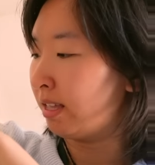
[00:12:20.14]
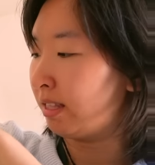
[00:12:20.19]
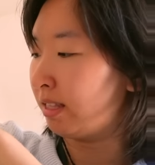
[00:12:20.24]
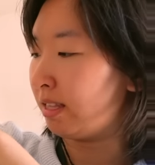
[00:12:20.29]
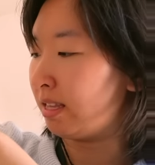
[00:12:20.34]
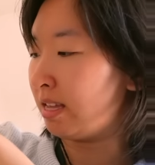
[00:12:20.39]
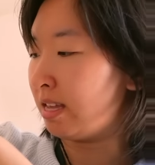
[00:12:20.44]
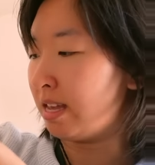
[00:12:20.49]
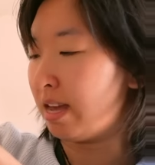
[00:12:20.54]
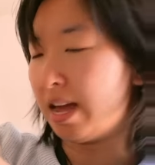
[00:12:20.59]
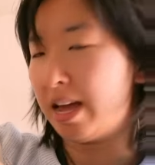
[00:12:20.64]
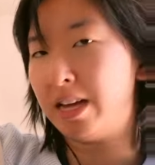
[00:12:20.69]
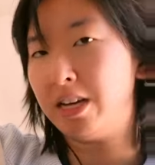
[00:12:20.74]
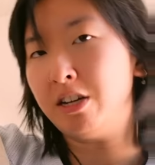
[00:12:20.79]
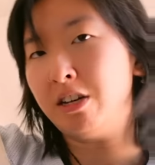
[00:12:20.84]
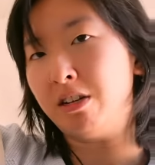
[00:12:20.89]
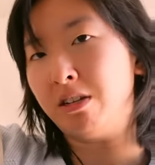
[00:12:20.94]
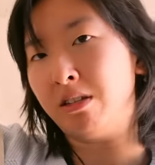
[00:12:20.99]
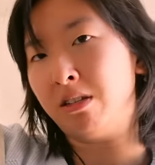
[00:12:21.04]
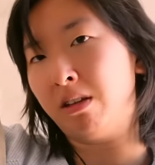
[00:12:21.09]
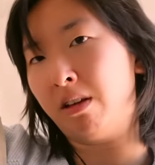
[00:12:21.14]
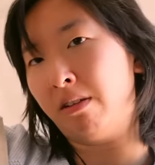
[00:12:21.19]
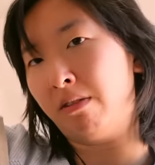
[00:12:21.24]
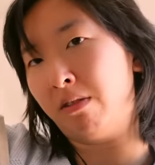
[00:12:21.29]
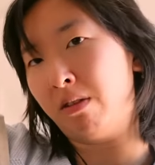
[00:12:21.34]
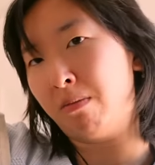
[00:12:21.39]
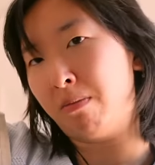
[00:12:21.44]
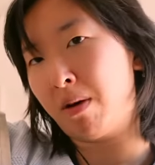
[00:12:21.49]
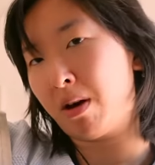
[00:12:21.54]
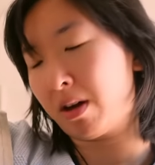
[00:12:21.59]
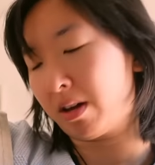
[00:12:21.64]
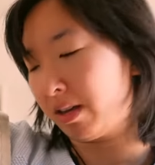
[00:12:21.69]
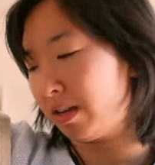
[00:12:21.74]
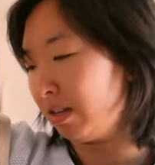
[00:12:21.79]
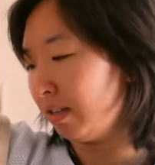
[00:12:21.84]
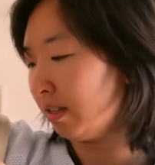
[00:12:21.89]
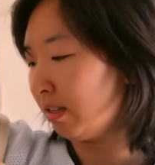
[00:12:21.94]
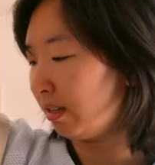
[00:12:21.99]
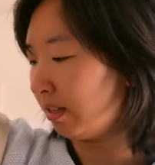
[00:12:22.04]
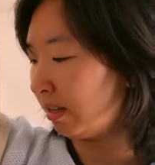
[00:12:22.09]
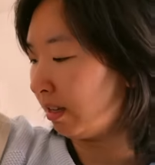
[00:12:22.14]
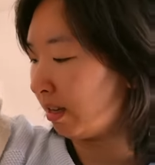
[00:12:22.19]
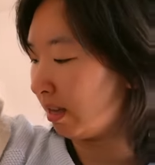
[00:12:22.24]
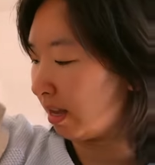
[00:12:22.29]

the edges of the pockets.